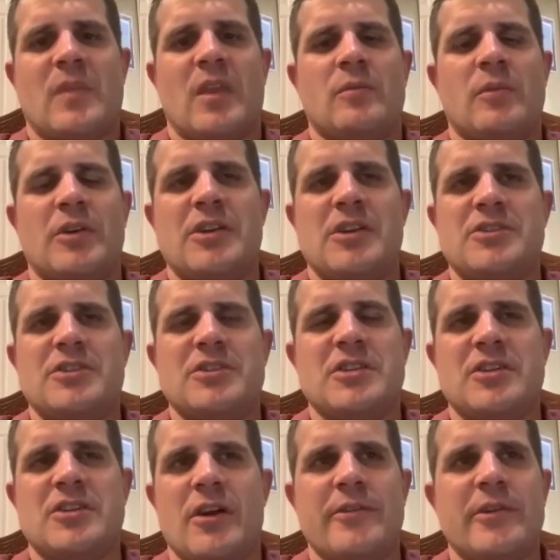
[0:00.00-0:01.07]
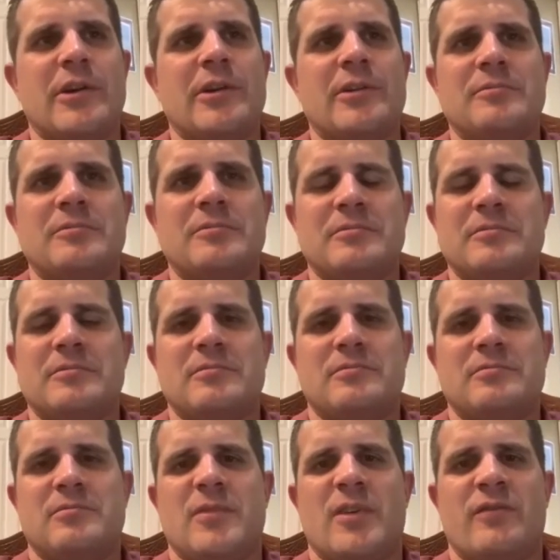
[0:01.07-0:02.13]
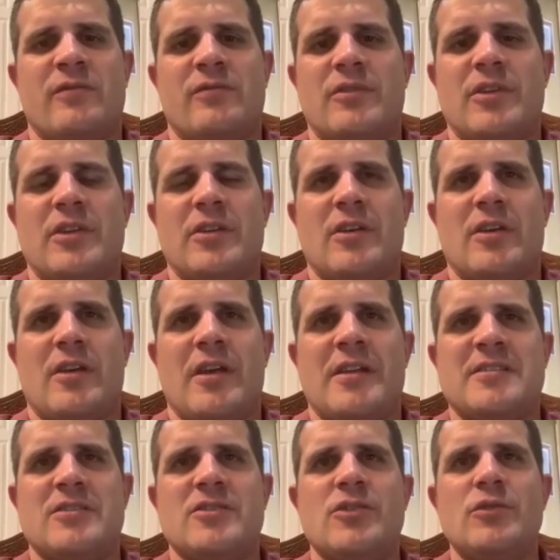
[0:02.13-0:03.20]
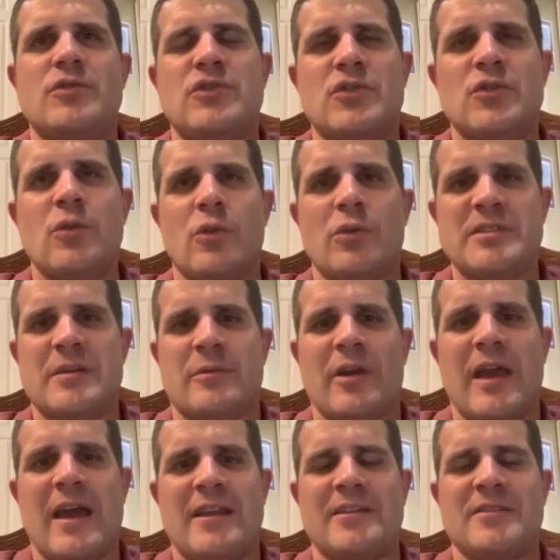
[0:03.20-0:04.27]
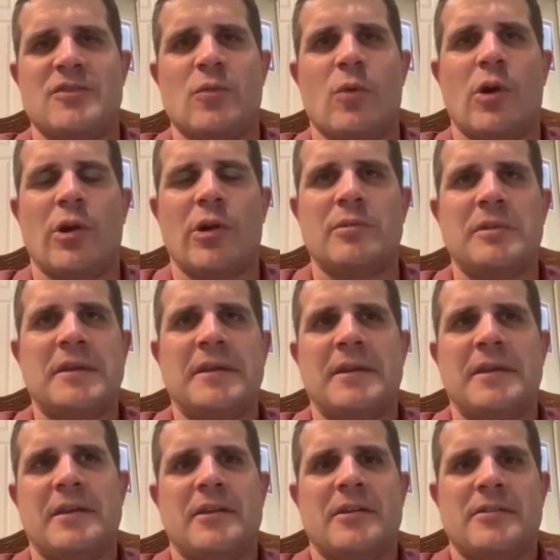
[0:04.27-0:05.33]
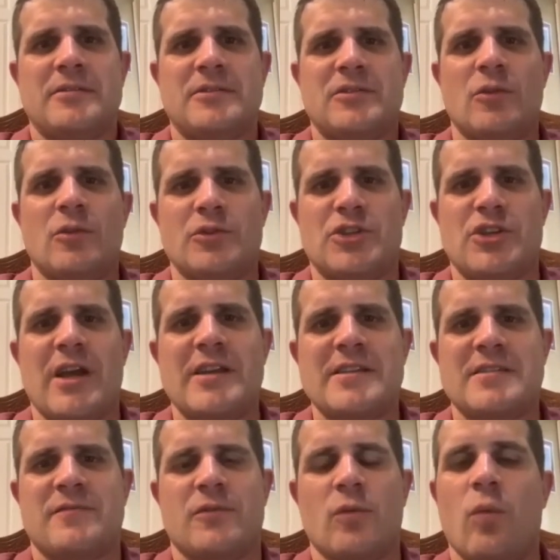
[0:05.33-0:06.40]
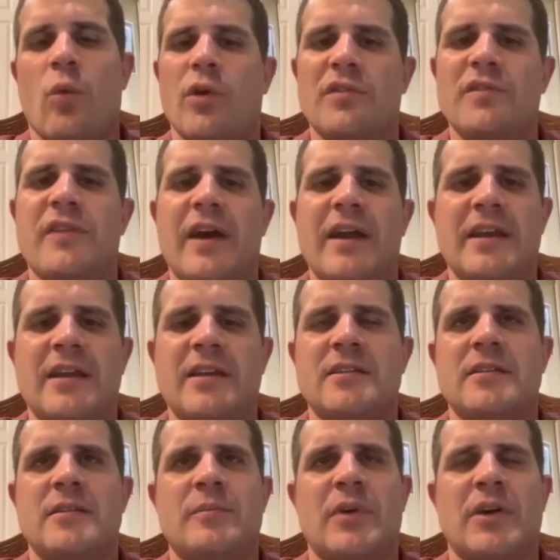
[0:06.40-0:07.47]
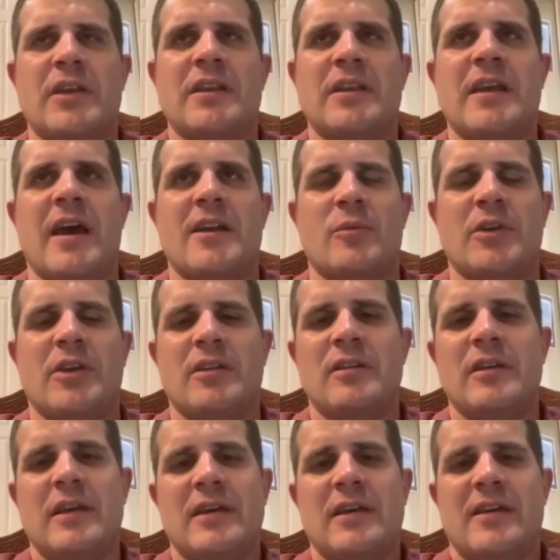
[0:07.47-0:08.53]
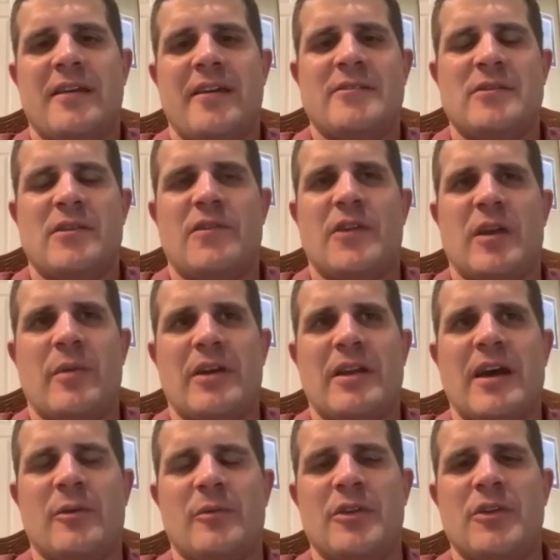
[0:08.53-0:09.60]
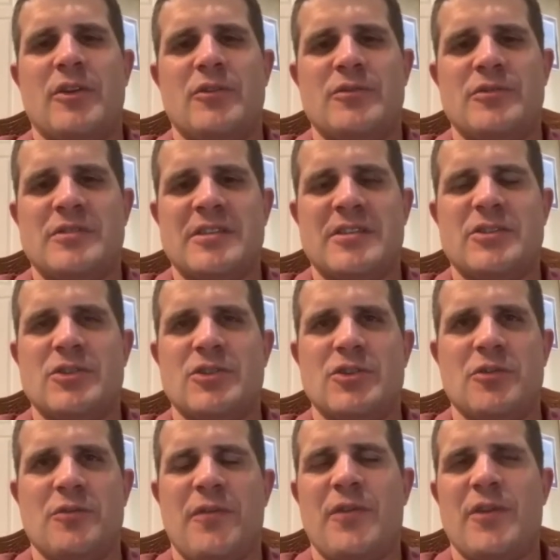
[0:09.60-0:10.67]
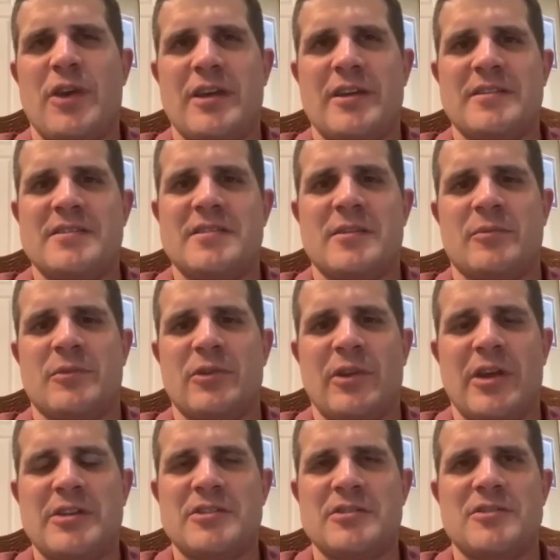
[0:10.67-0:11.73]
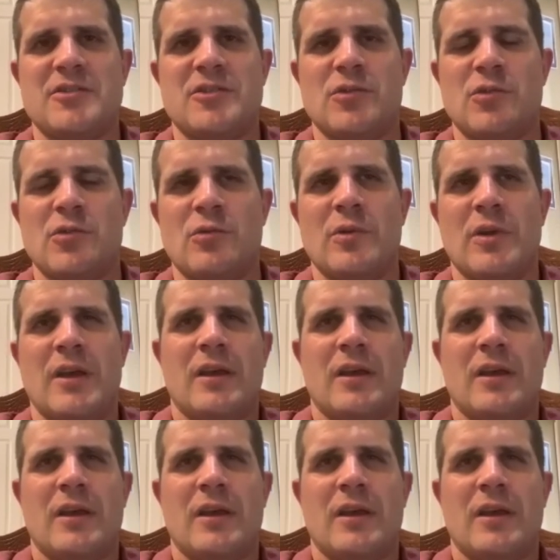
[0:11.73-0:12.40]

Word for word: But it's just another of it's new tools that we're adding to our tool chest for warfighting. But and how do we, as you think about how we use these new things in relation to, you